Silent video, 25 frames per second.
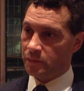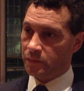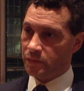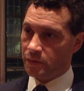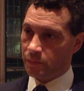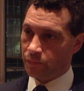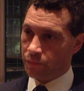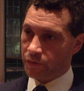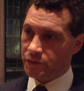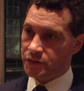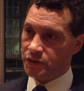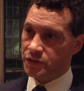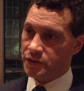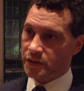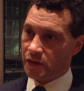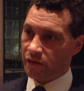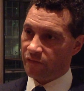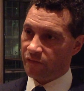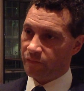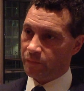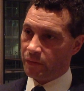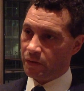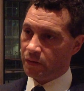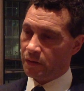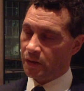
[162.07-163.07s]
the British
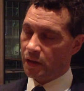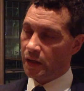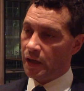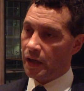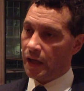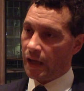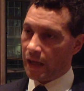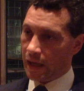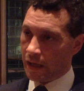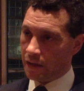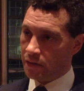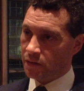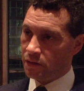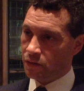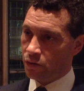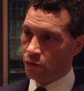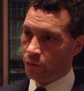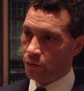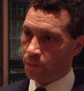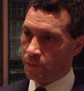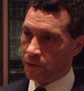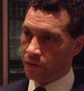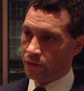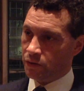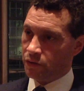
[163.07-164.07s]
government and the
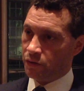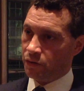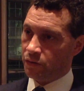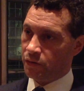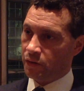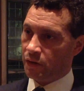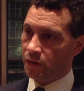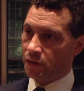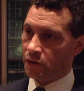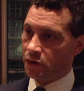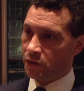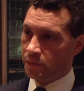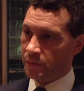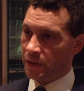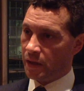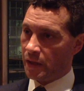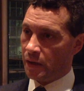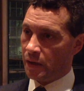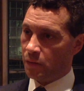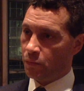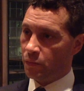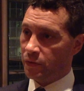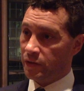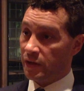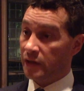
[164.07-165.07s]
European Union coming
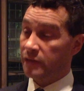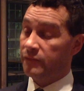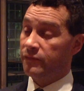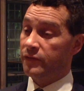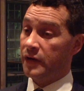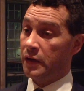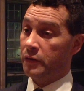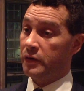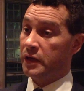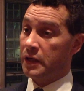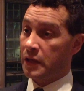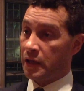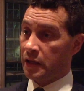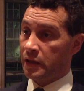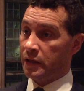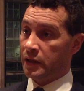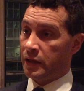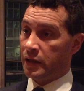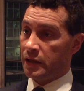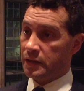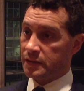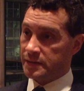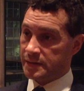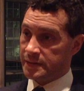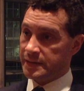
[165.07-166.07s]
out with a very
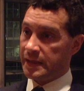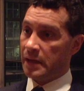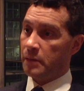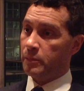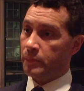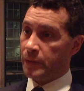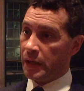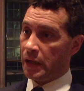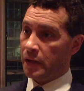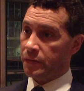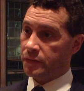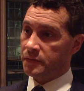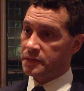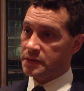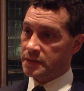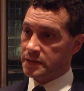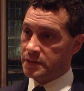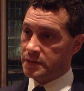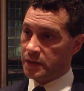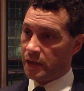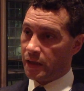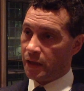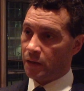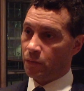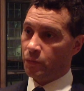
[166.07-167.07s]
clear step path,
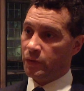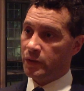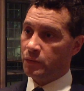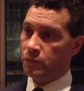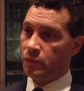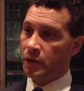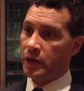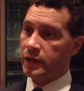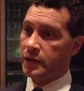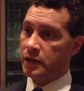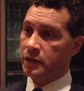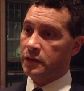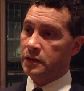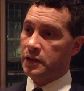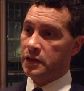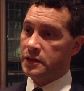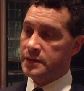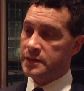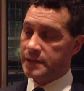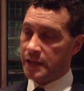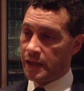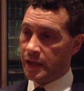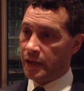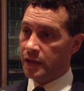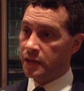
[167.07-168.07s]
saying we
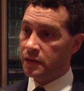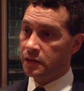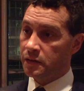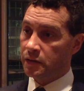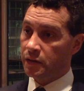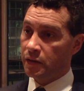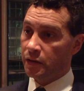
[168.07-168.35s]
recognise A,